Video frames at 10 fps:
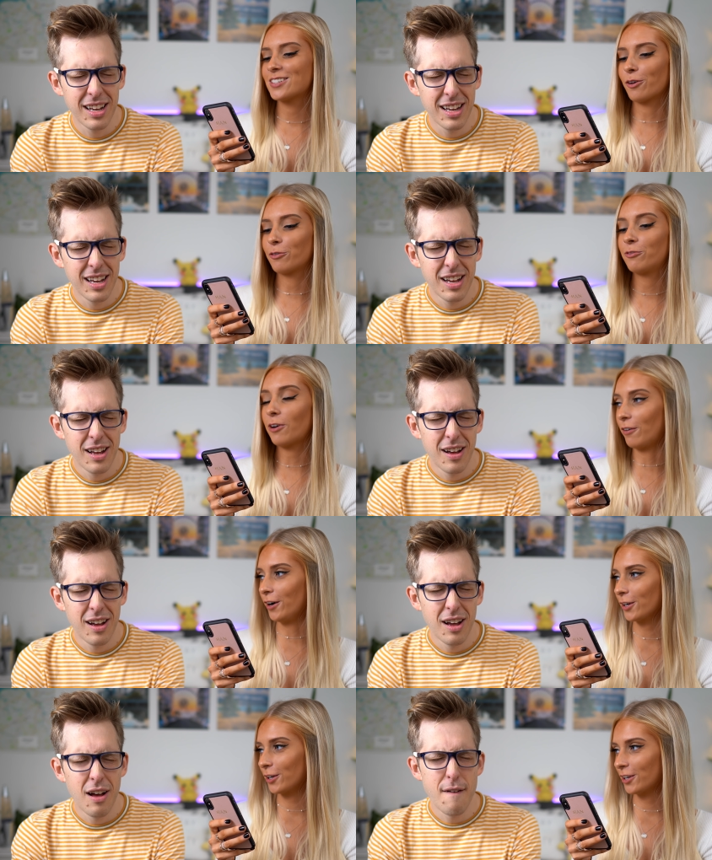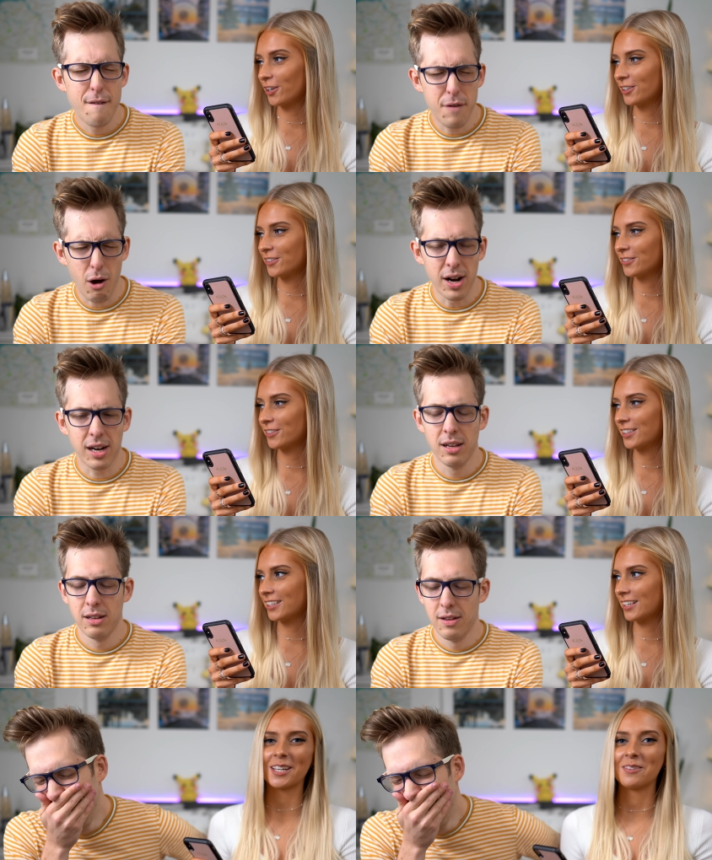Speaker 1: So Thurrock. Thurrock. These
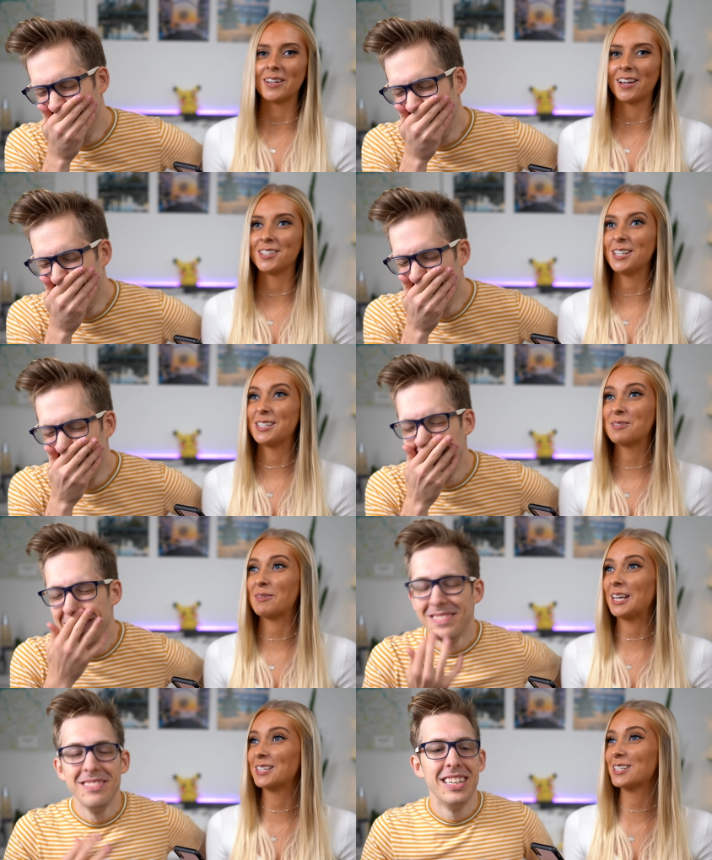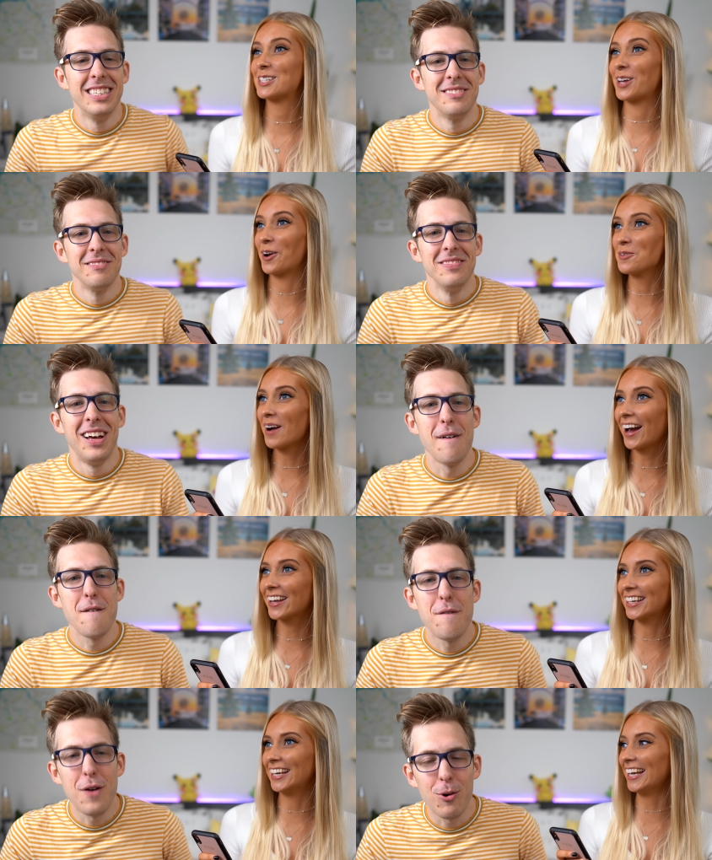comments are going to be like, she speaks so
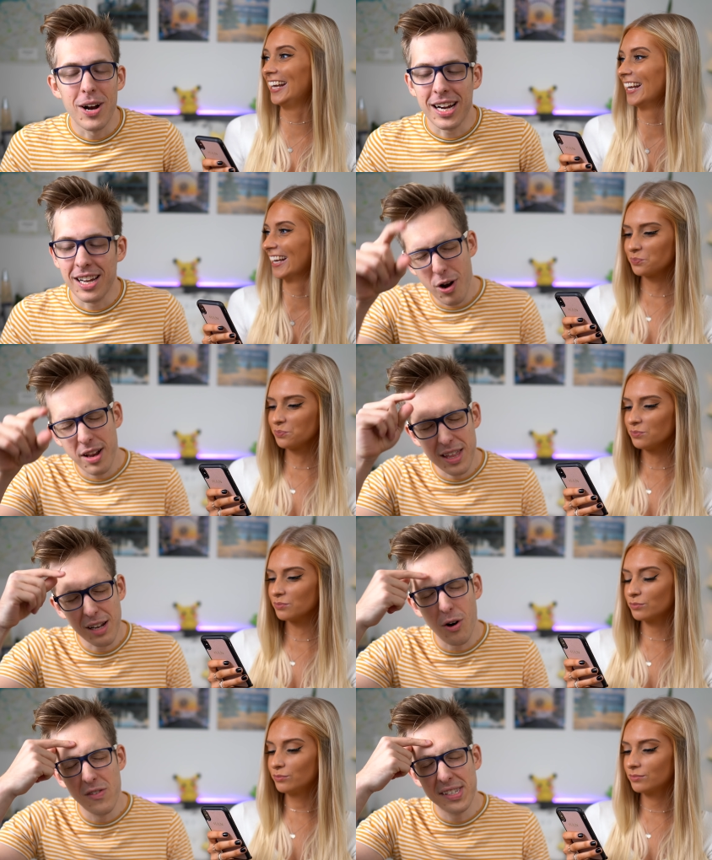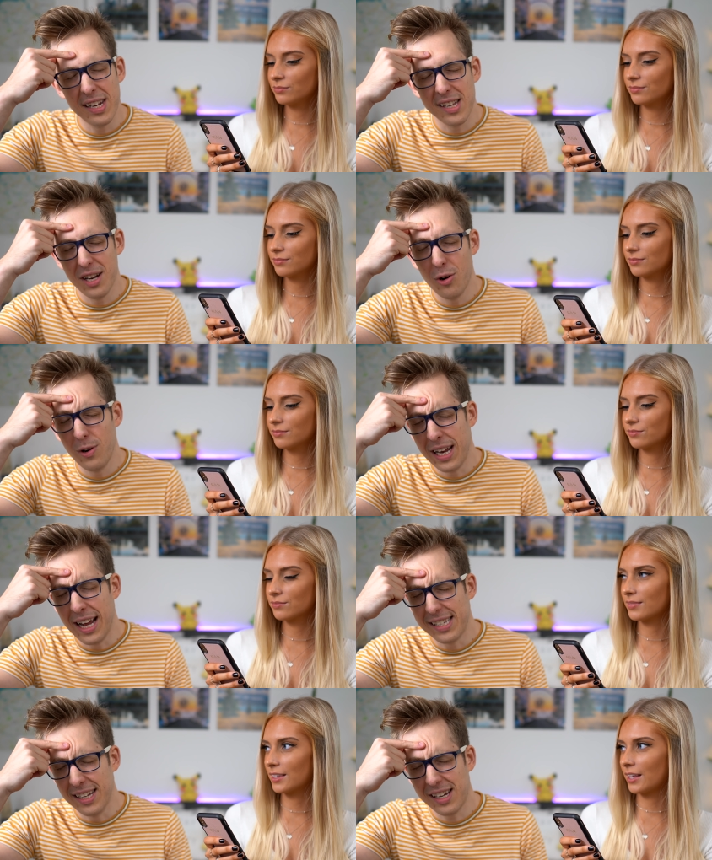badly.
Speaker 2: Thurrock. I'm trying to think of all the cities I know in
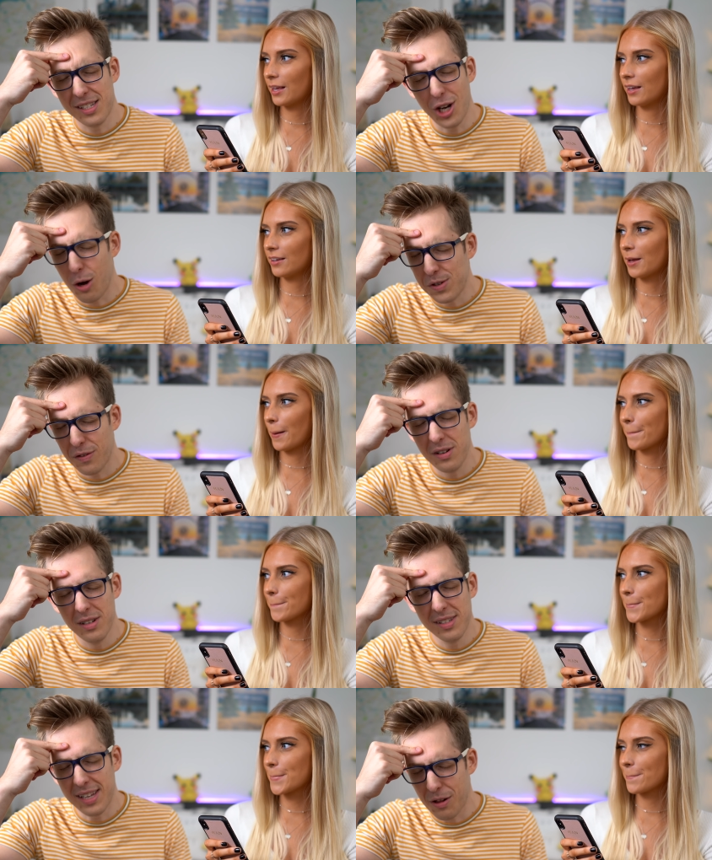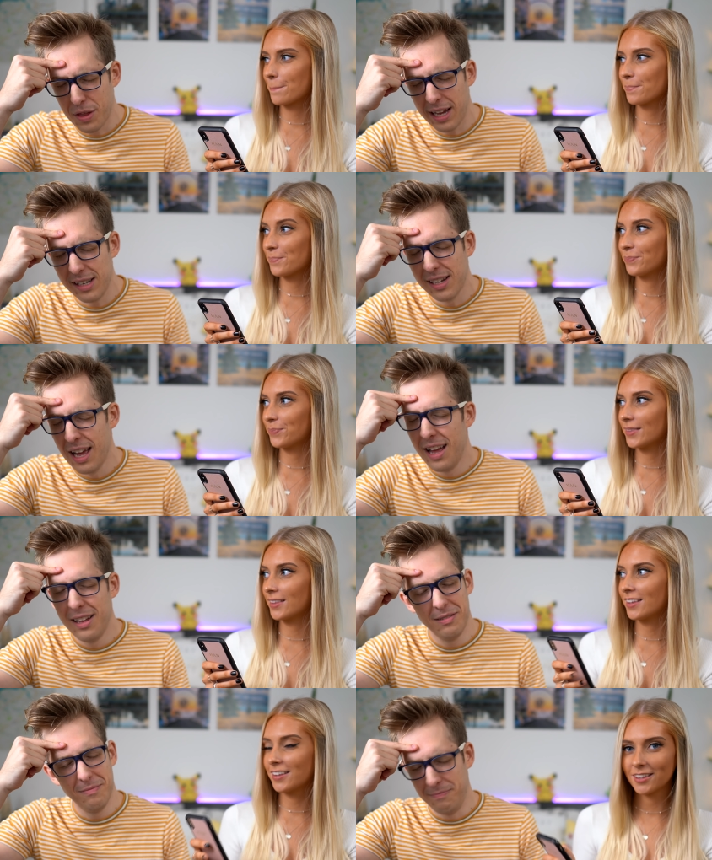Essex. Chelmsford, Southend,
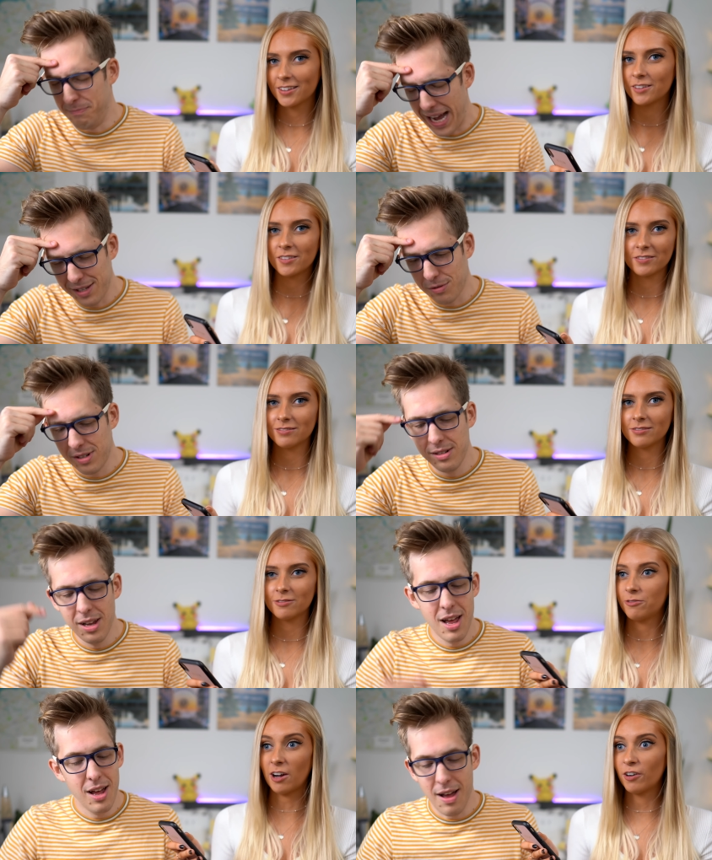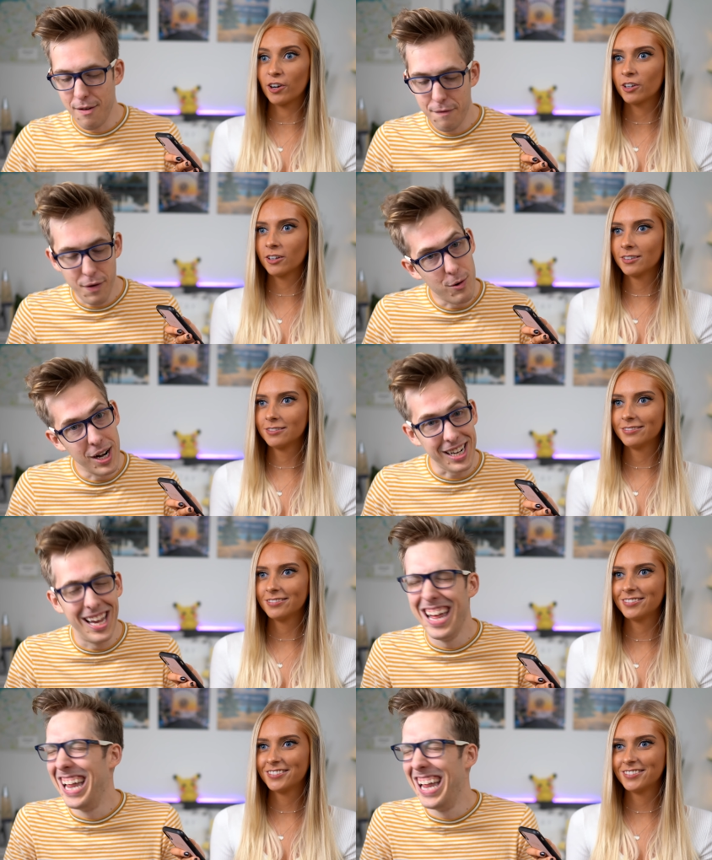Basildon.
Speaker 1: Thurrock.
Speaker 2: Thurrock.